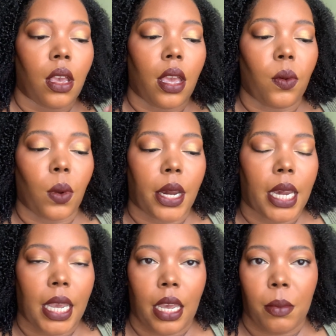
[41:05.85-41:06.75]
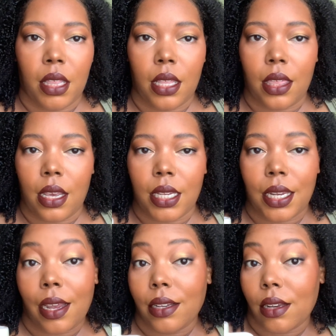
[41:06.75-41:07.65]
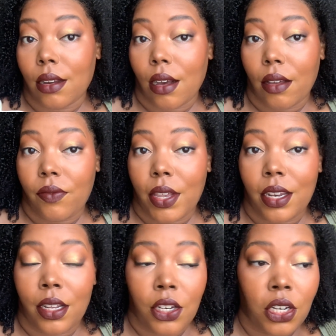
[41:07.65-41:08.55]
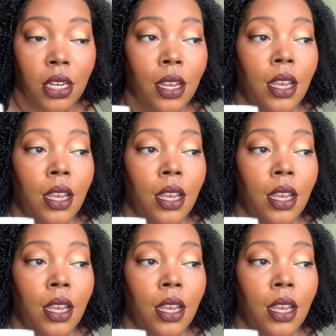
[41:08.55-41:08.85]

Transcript: and where I am in the things that I did not finish.